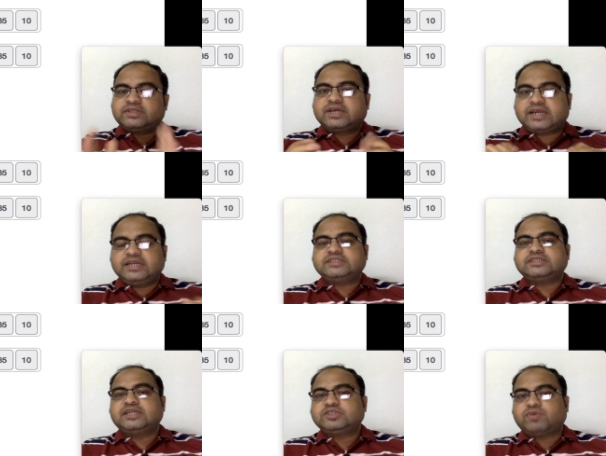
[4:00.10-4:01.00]
the
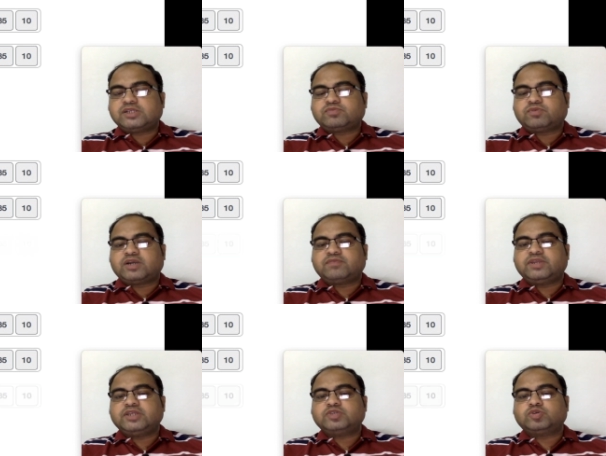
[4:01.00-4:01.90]
condition is false, what we
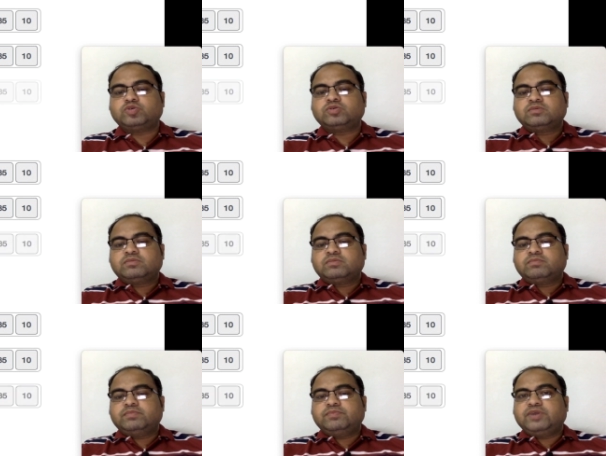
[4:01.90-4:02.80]
need to do?
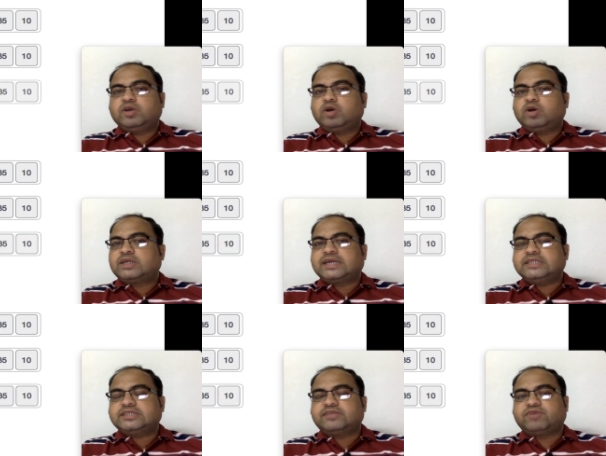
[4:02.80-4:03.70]
We got
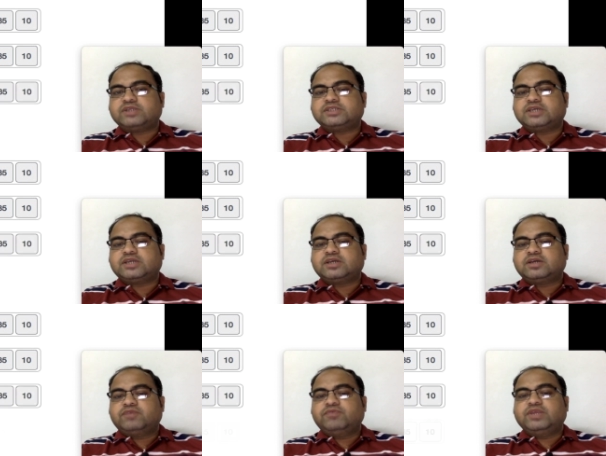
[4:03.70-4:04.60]
condition false here.
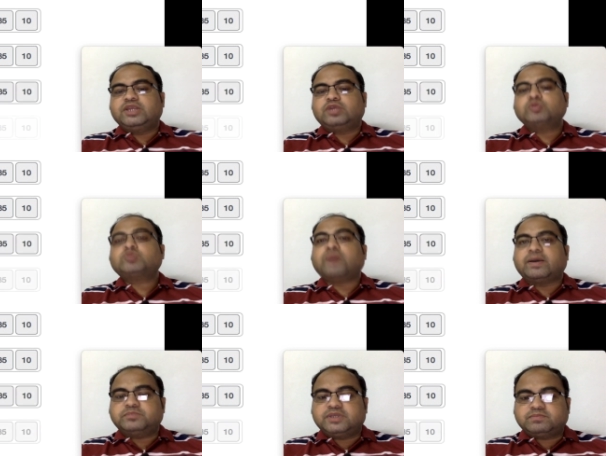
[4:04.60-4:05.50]
We need to
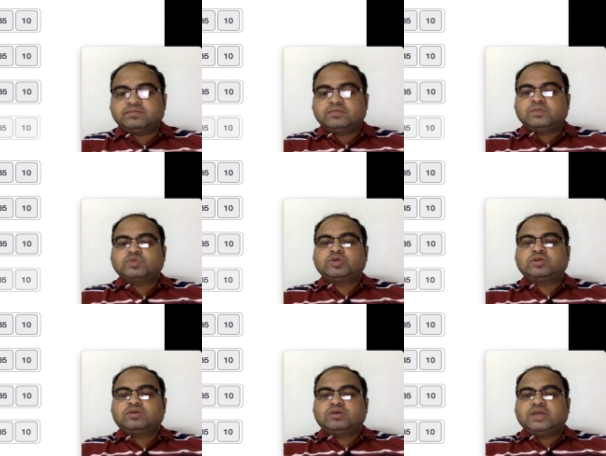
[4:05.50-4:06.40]
swap them. So
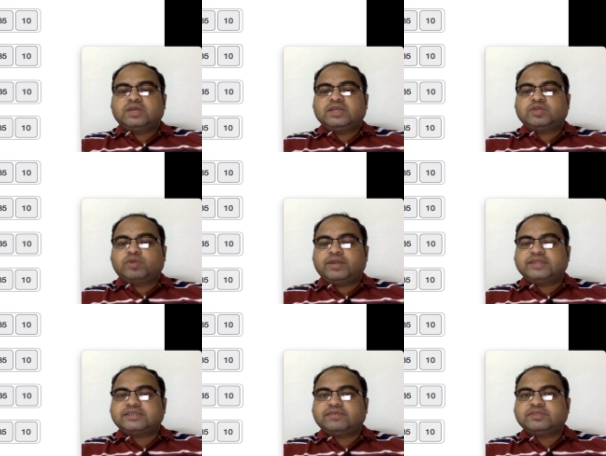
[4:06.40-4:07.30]
in
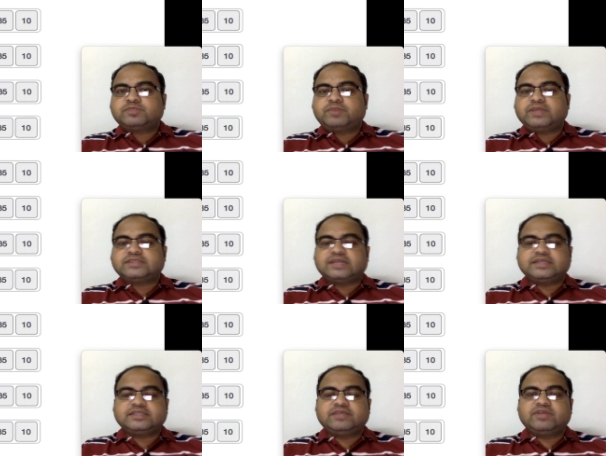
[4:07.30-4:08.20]
27th place
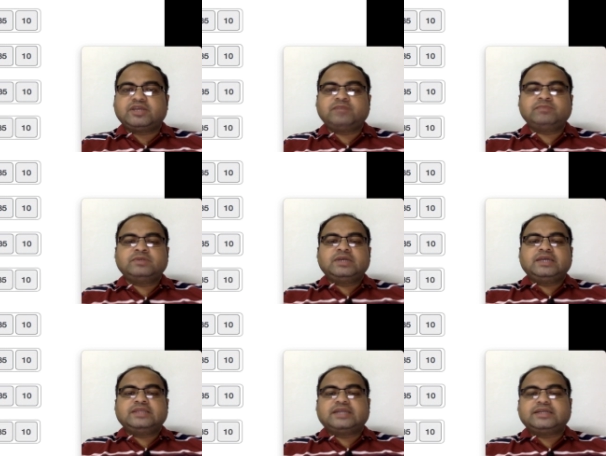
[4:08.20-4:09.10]
33 will come in
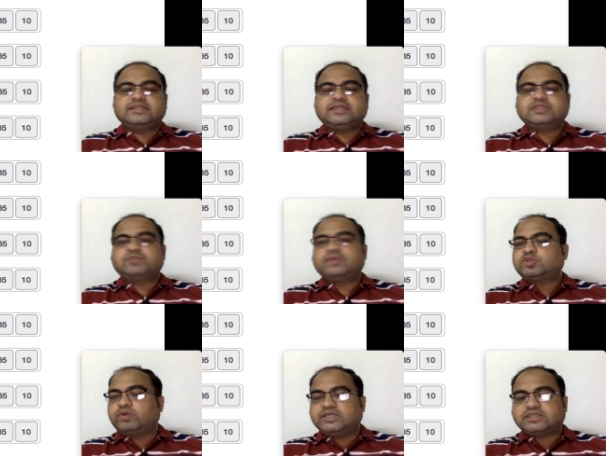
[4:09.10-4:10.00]
33th place
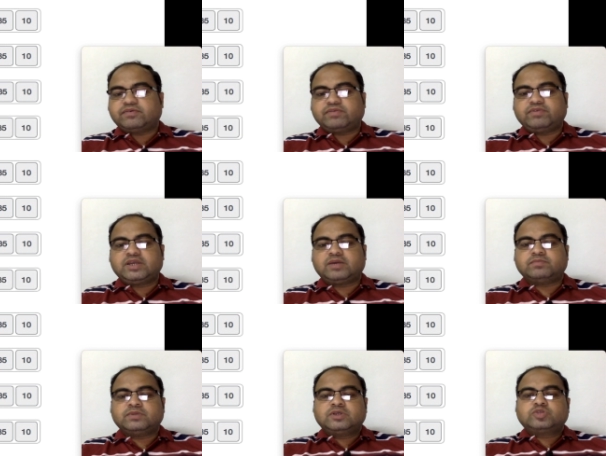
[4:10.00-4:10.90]
27 will come
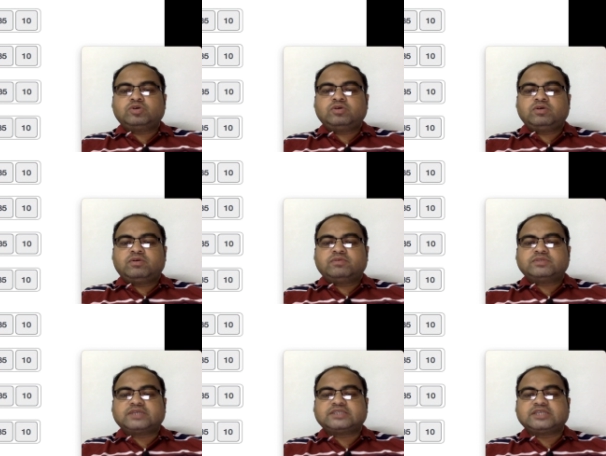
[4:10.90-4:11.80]
so
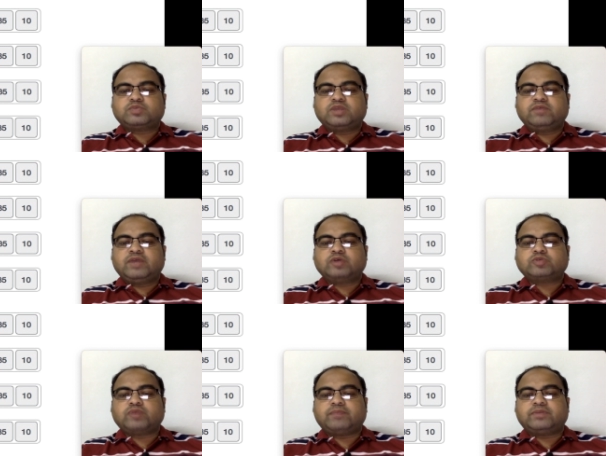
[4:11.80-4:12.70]
successfully we have
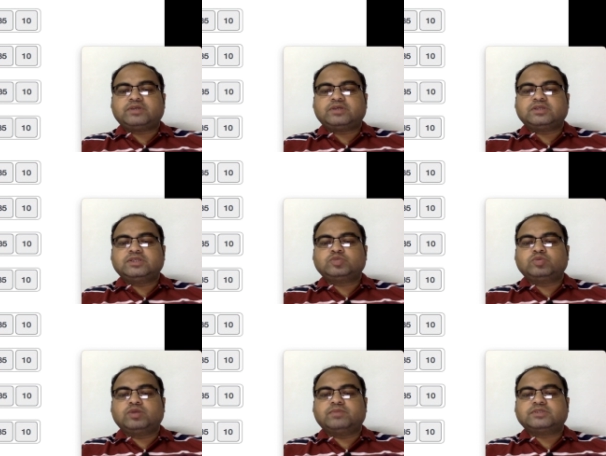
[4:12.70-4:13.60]
swapped these two
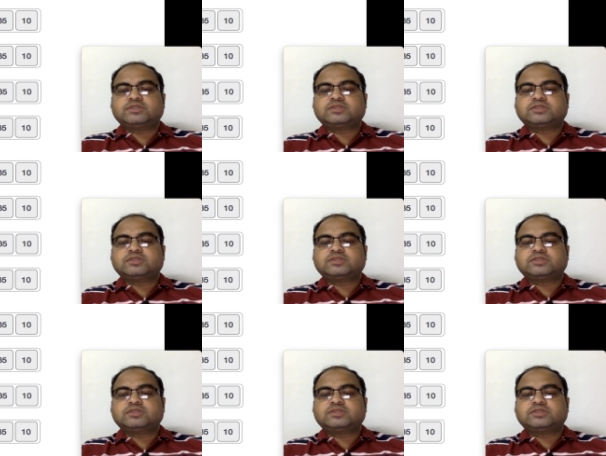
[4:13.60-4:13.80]
numbers